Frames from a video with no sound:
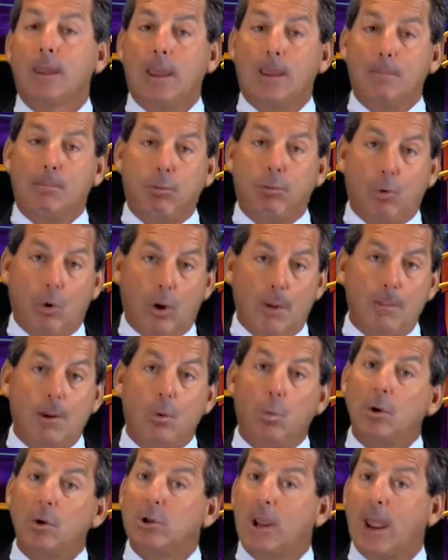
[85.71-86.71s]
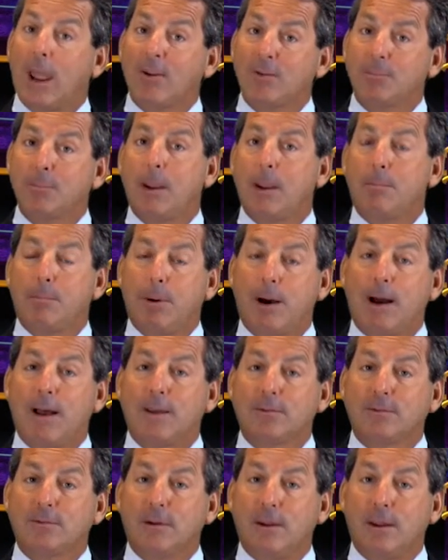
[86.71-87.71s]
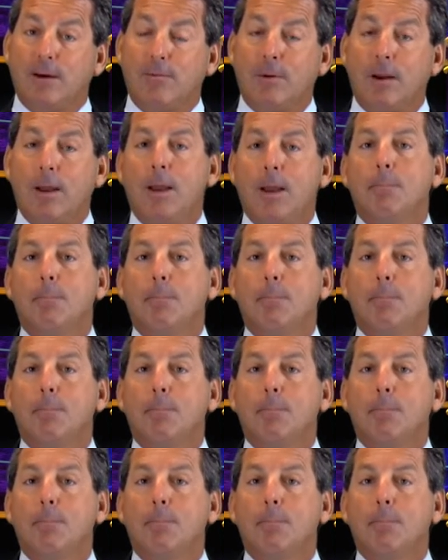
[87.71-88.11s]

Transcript: employment, which has been positive,